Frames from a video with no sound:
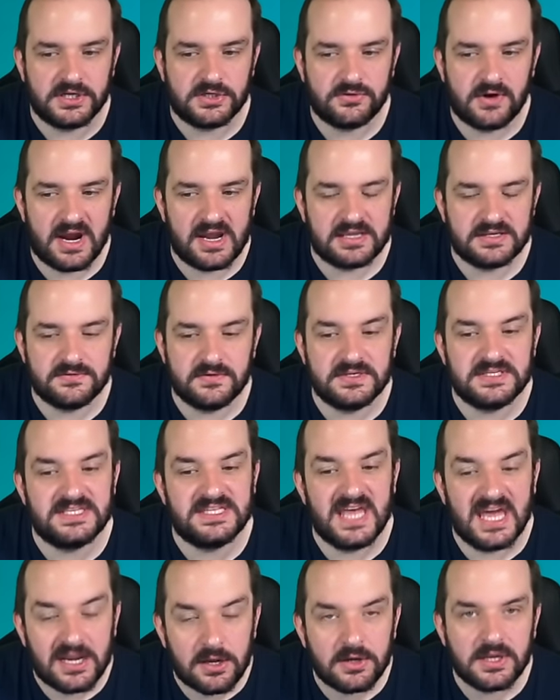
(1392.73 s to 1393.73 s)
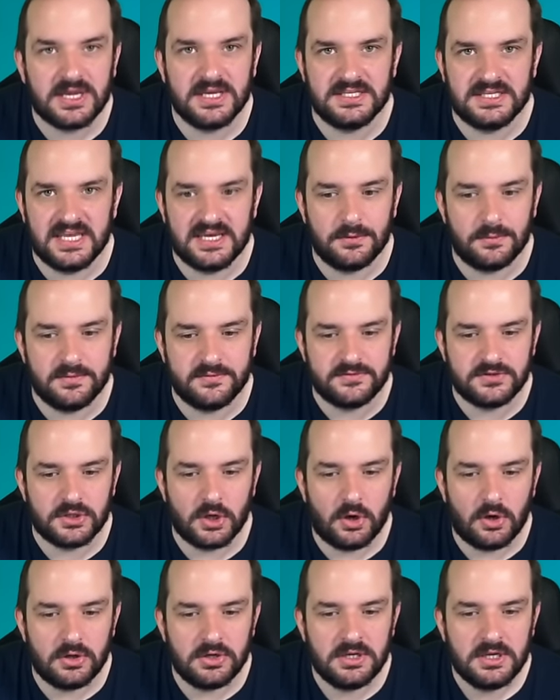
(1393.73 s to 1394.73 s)
transfers. Then I could deal with
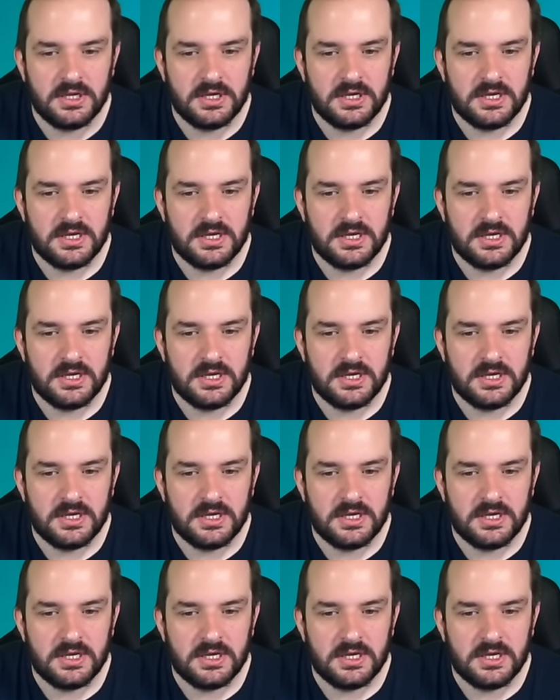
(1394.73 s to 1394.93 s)
Son,